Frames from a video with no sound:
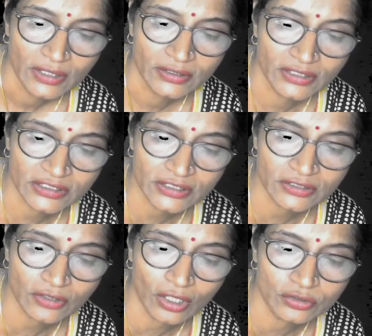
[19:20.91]
This is
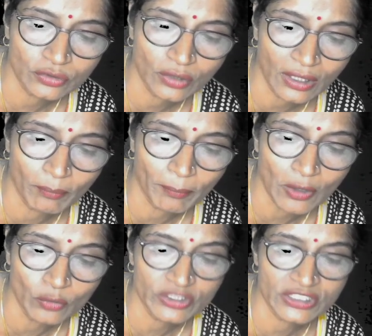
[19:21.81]
also a
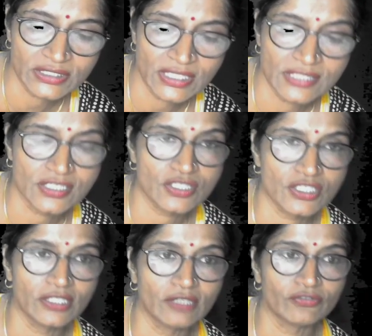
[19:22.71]
compound which is consisted
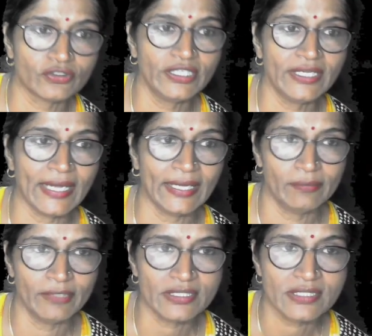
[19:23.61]
of three
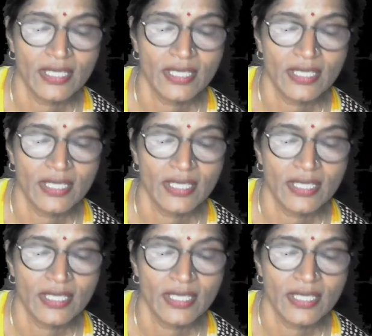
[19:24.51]
elements,